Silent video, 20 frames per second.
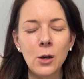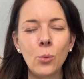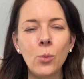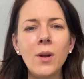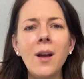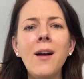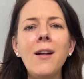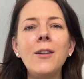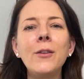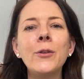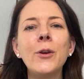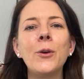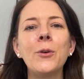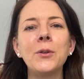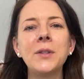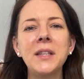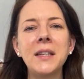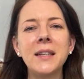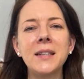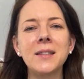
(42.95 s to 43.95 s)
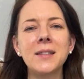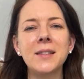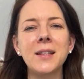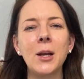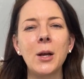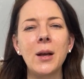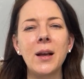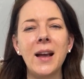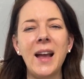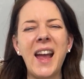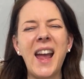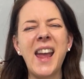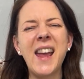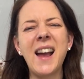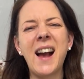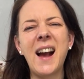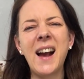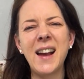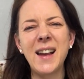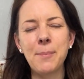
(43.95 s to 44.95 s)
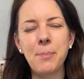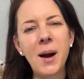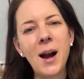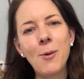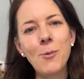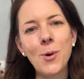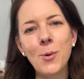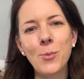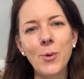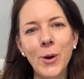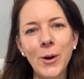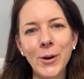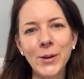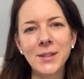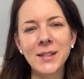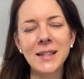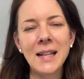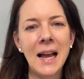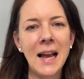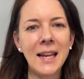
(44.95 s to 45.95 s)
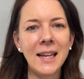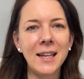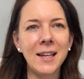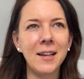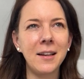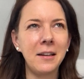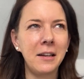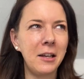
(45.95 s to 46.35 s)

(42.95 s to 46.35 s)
We all know these AI power words like